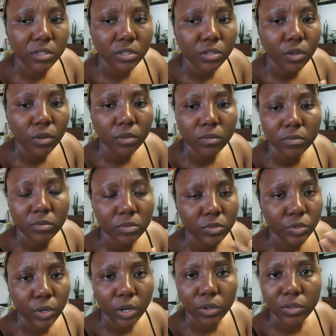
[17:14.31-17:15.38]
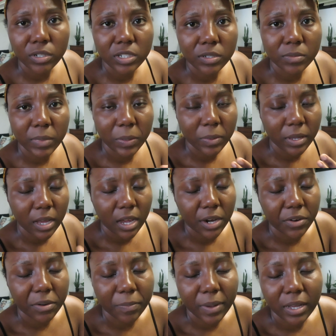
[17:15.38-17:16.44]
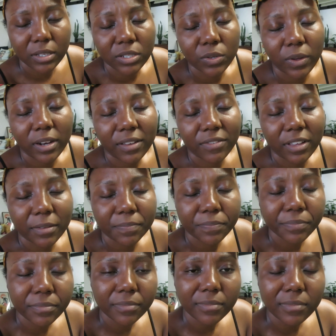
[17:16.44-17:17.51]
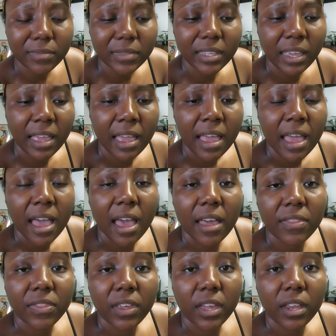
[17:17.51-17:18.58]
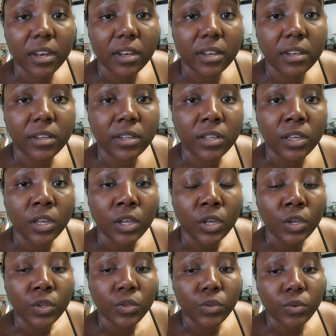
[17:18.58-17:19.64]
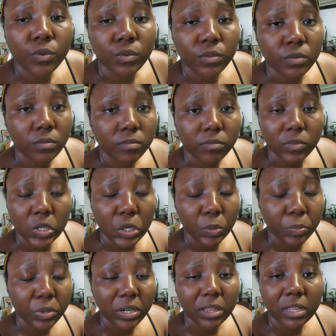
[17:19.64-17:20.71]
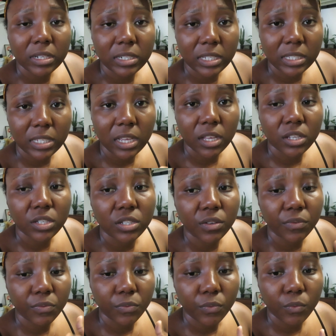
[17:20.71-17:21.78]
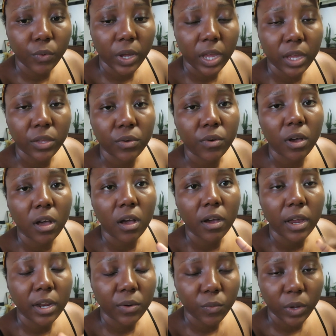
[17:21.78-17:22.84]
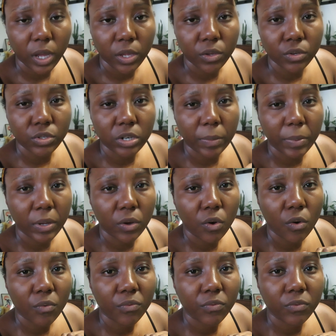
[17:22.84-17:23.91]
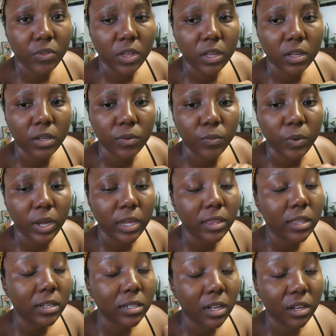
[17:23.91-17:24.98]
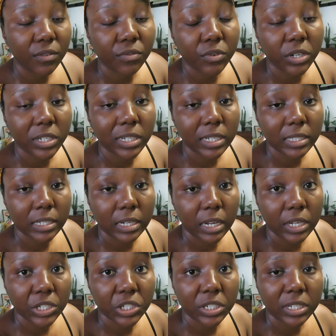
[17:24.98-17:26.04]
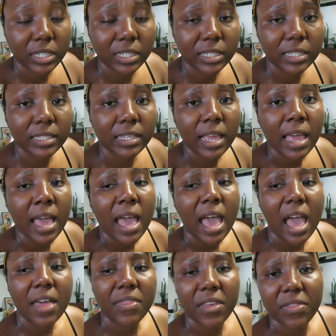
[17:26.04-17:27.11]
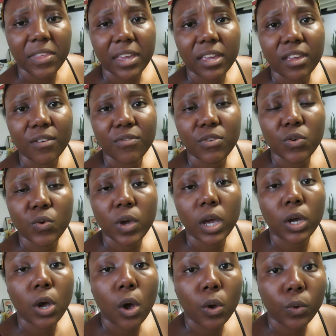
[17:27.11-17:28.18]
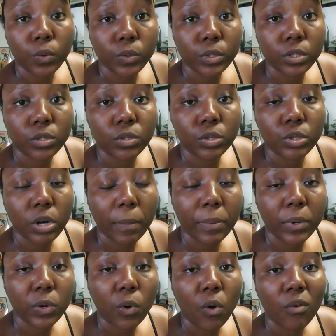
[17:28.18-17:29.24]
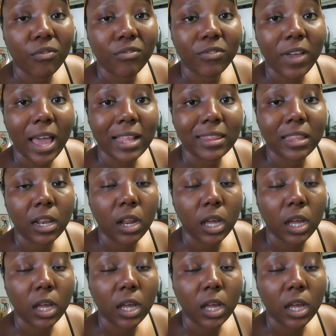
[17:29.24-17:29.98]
So you load maybe $100 or whatever, and then you put in the details of where you are and where you're dropping off, where the delivery destination is, and then they give you a code to drop it off at the